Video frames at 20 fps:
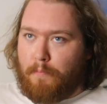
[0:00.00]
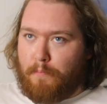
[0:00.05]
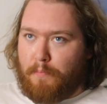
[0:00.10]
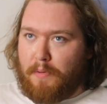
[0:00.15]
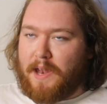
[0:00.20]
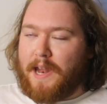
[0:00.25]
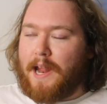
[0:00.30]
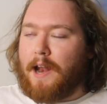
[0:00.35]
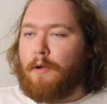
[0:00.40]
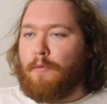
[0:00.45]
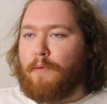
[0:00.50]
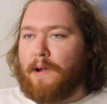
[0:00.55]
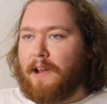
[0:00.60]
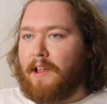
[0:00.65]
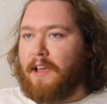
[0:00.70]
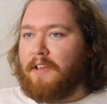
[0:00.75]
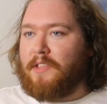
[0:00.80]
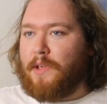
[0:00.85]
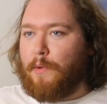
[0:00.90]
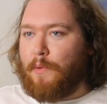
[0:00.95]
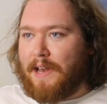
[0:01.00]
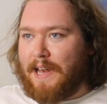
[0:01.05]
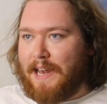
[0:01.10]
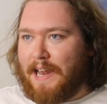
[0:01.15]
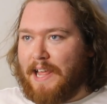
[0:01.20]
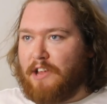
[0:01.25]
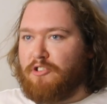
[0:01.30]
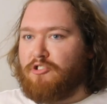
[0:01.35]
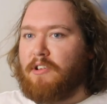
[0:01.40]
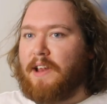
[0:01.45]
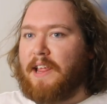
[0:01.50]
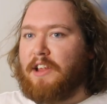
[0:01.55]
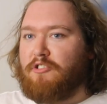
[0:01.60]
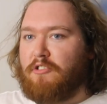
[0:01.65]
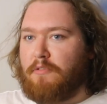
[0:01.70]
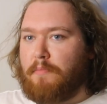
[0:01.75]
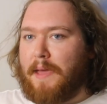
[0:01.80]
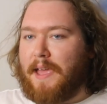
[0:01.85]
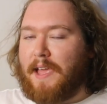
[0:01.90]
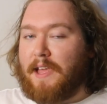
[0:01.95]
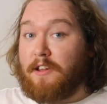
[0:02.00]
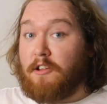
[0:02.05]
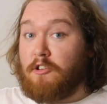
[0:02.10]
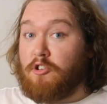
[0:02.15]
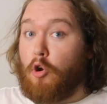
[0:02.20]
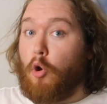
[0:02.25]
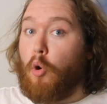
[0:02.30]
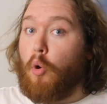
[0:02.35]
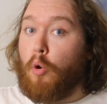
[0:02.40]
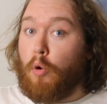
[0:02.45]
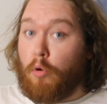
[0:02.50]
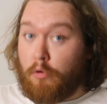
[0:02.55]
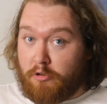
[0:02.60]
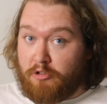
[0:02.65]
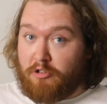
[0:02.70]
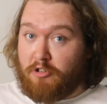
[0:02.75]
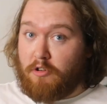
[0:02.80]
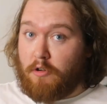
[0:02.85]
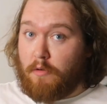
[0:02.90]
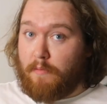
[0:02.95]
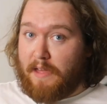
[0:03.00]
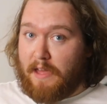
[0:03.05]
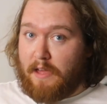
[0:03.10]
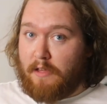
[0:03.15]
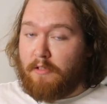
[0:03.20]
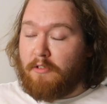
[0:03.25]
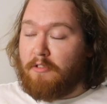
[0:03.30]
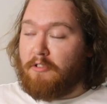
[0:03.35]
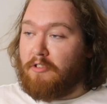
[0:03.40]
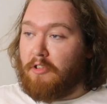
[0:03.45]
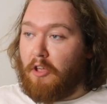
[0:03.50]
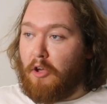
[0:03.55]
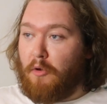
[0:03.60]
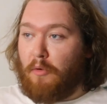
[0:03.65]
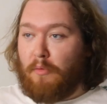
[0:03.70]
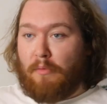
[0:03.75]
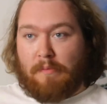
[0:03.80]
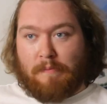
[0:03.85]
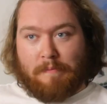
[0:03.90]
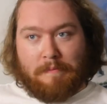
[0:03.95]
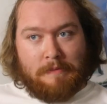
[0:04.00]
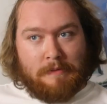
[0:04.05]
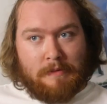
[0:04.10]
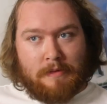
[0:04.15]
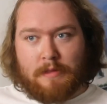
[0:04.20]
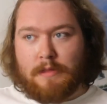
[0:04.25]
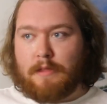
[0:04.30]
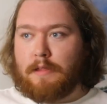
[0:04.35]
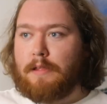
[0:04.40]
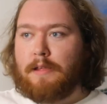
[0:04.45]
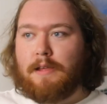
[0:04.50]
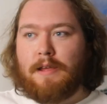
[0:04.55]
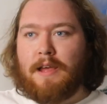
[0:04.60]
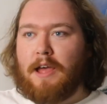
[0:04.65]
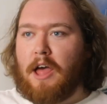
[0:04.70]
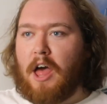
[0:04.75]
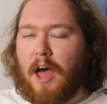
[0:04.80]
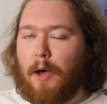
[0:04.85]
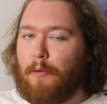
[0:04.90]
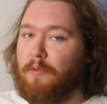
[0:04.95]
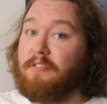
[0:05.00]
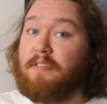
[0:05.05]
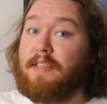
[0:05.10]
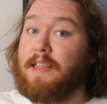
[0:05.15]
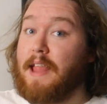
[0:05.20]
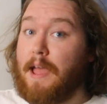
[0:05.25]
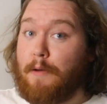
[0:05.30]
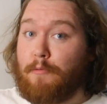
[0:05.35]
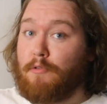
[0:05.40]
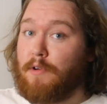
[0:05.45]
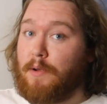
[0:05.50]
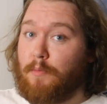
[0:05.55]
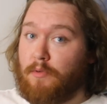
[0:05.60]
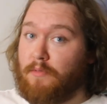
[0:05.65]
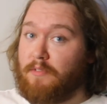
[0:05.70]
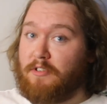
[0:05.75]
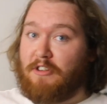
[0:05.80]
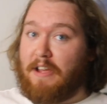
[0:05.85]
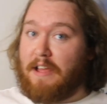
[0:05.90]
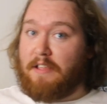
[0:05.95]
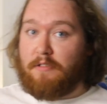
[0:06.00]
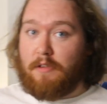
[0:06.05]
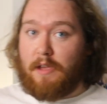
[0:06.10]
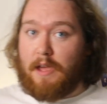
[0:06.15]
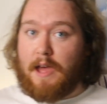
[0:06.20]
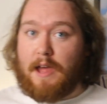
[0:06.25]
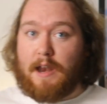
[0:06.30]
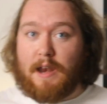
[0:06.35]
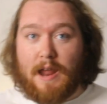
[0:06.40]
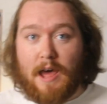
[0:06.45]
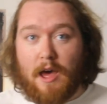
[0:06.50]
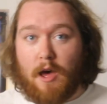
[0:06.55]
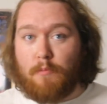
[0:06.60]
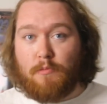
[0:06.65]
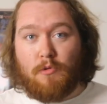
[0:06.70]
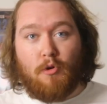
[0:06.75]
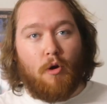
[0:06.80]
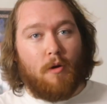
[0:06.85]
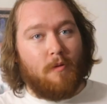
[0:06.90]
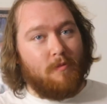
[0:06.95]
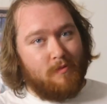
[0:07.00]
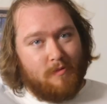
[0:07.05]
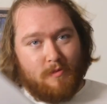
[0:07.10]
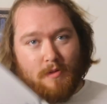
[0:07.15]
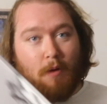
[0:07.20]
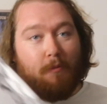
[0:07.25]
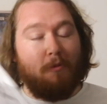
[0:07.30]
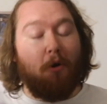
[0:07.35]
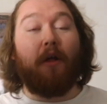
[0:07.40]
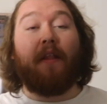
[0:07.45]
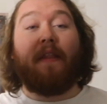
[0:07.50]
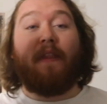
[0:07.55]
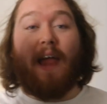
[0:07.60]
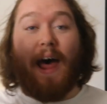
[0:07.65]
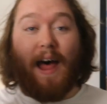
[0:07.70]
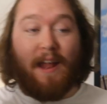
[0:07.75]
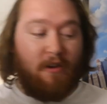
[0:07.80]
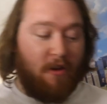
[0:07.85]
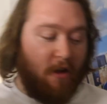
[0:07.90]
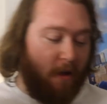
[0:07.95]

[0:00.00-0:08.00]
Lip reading: but then I realised they were literally just making an auction of it. So I was never in with a chance again. No, I'm not that